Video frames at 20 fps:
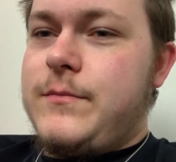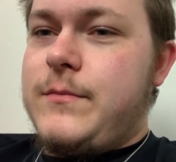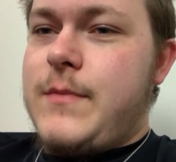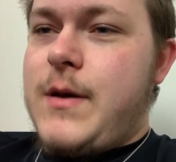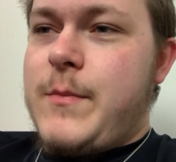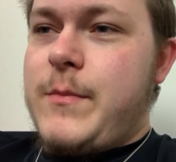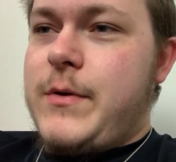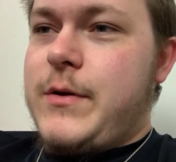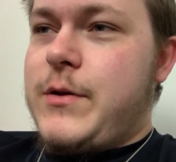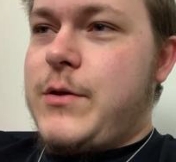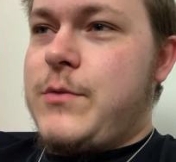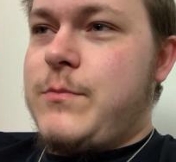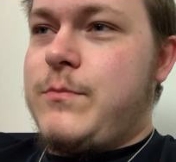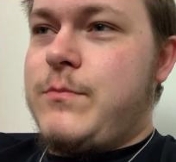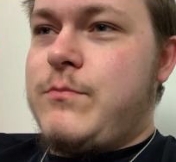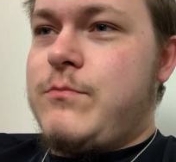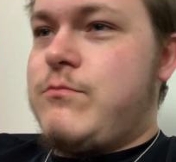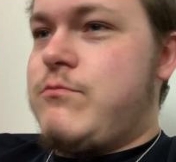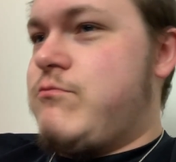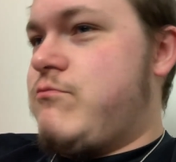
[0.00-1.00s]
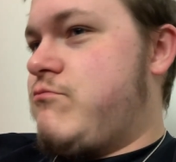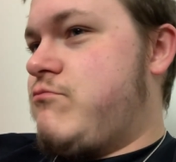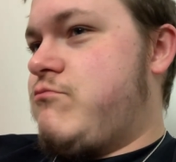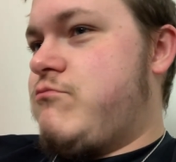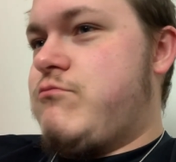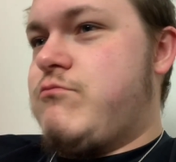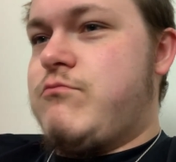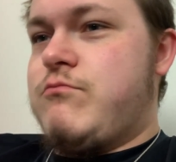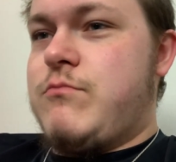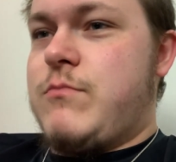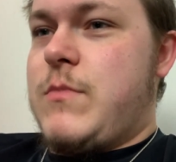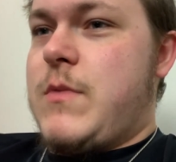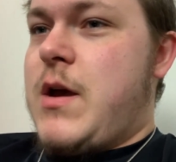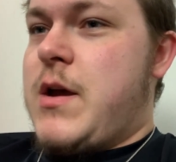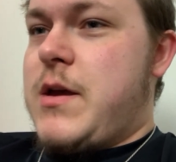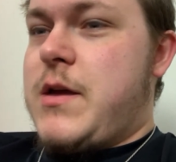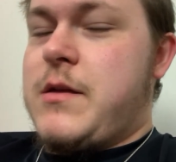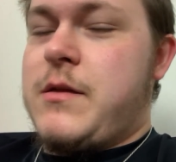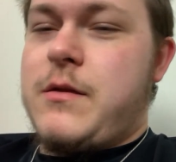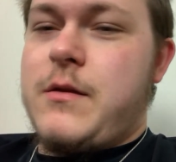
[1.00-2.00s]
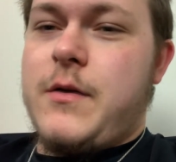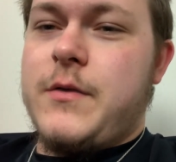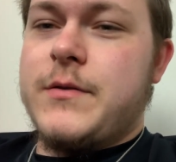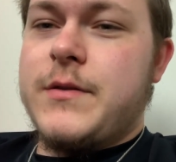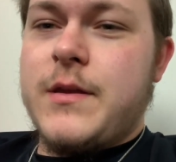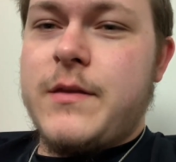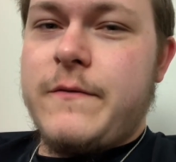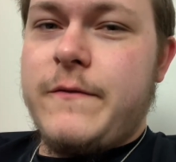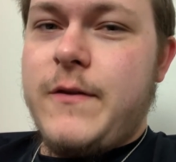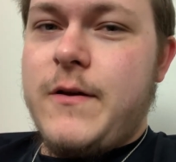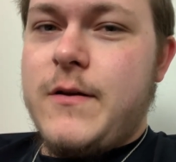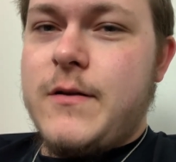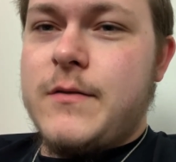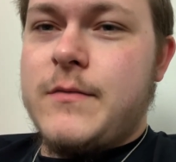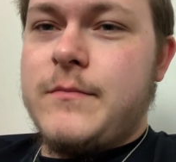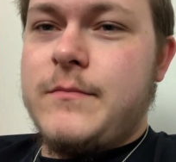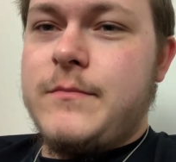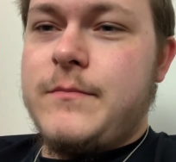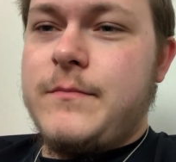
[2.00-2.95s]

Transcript: I'm gonna, I guess, start this vlog.